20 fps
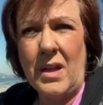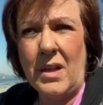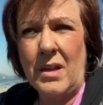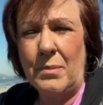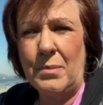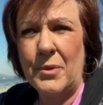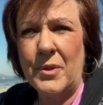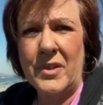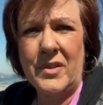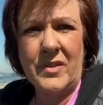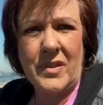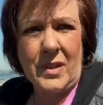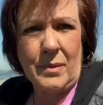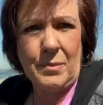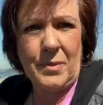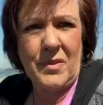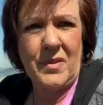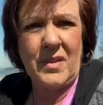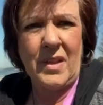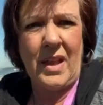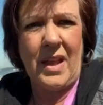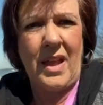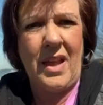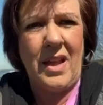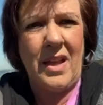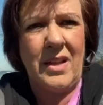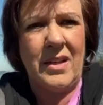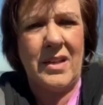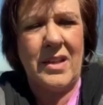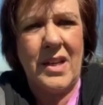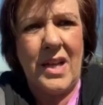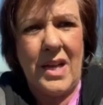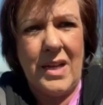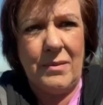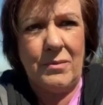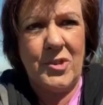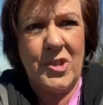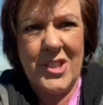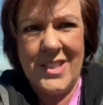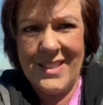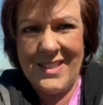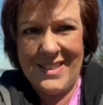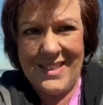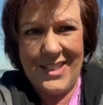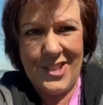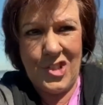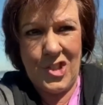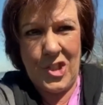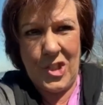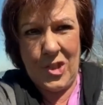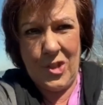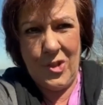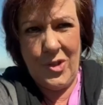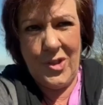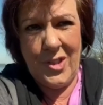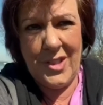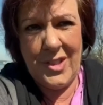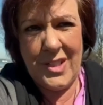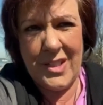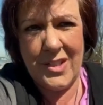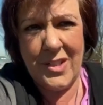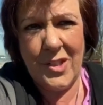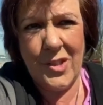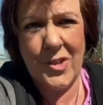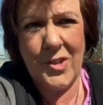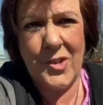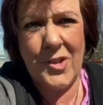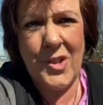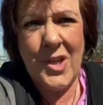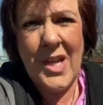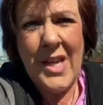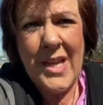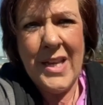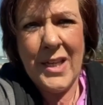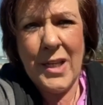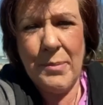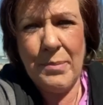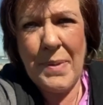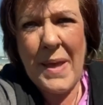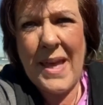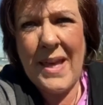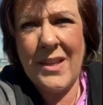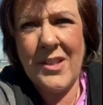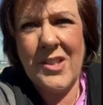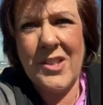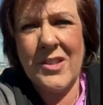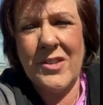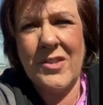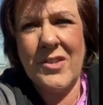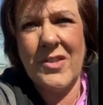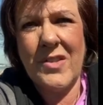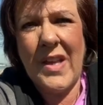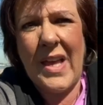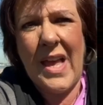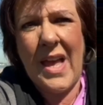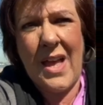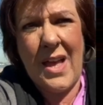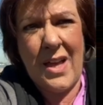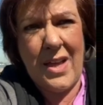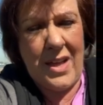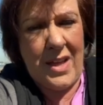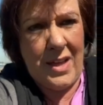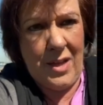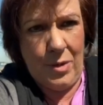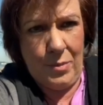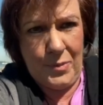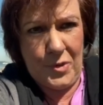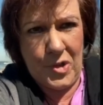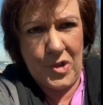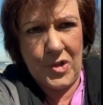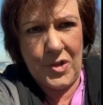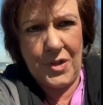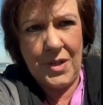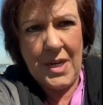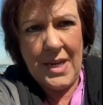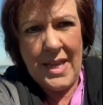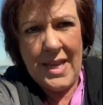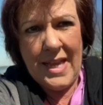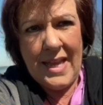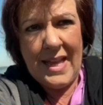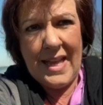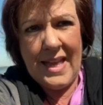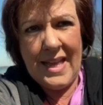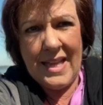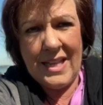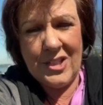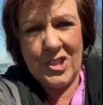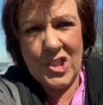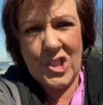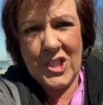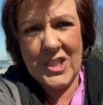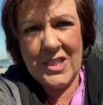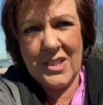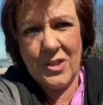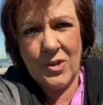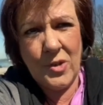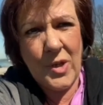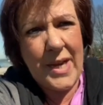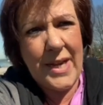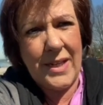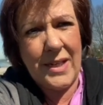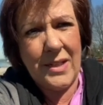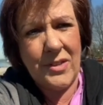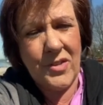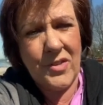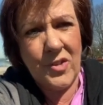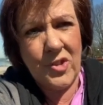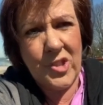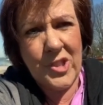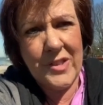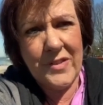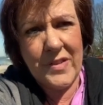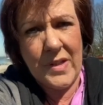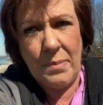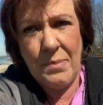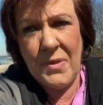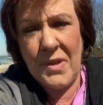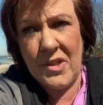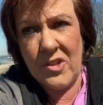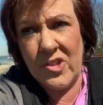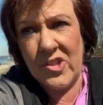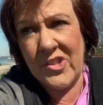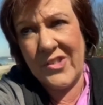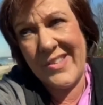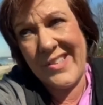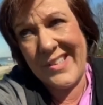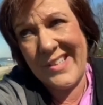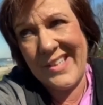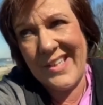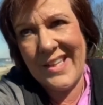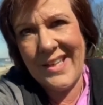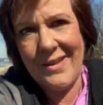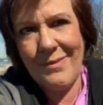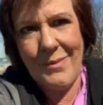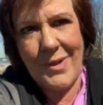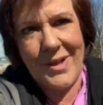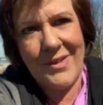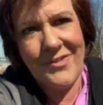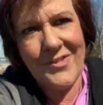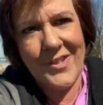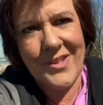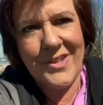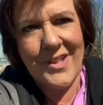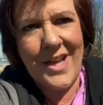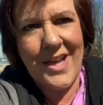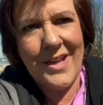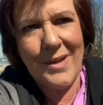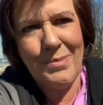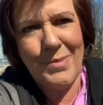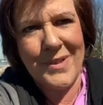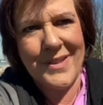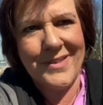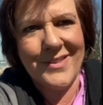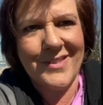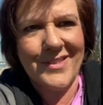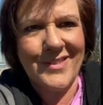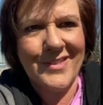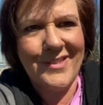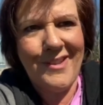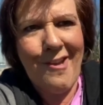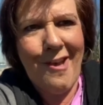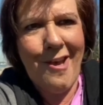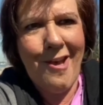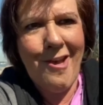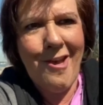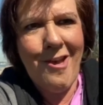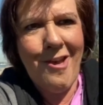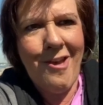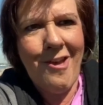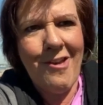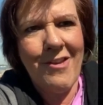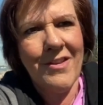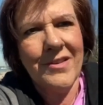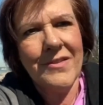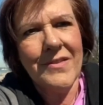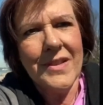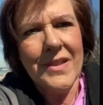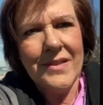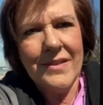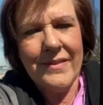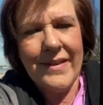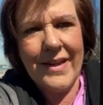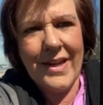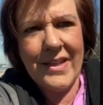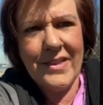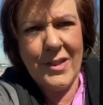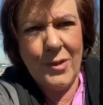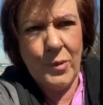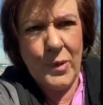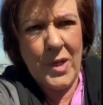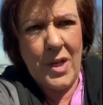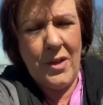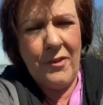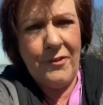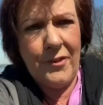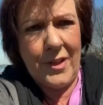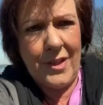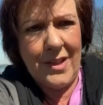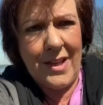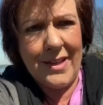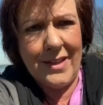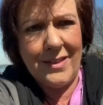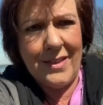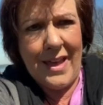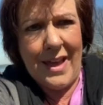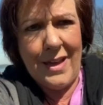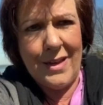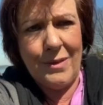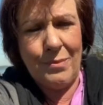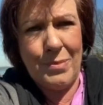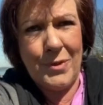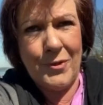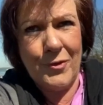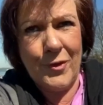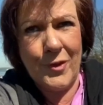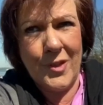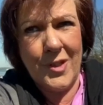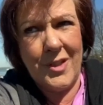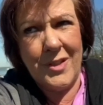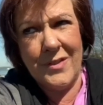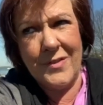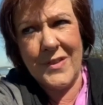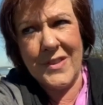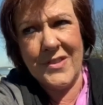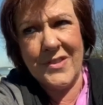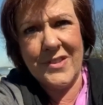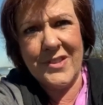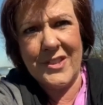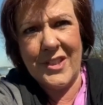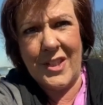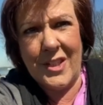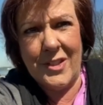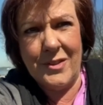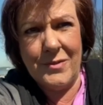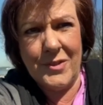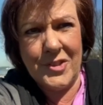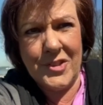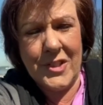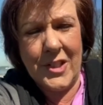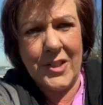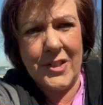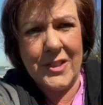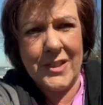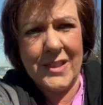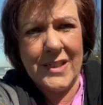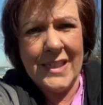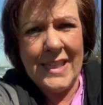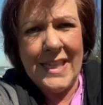precepts, and she didn't think she could, and her companions helped her, and she did great. And so she's up there and she's thinking, I'm off to the high places, yay. And I think we all felt like that before all of this started.